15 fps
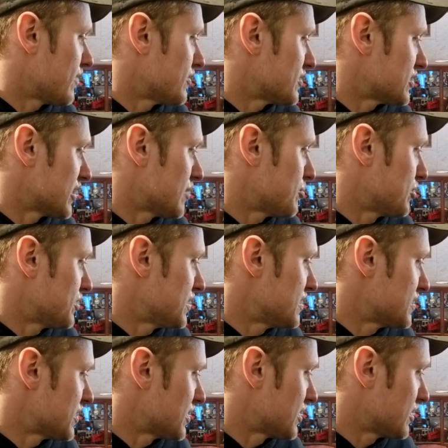obviously I put
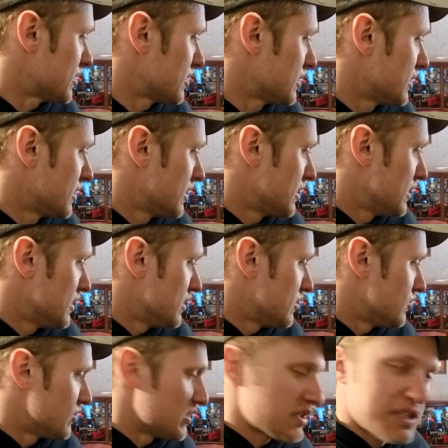these in here.
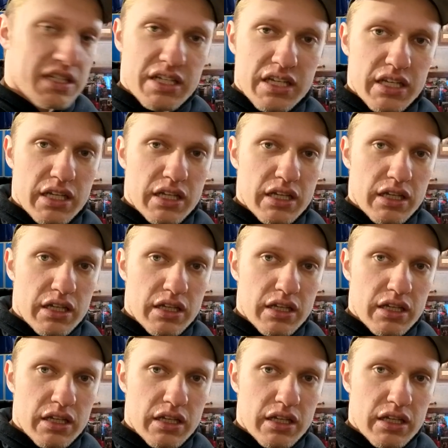You can see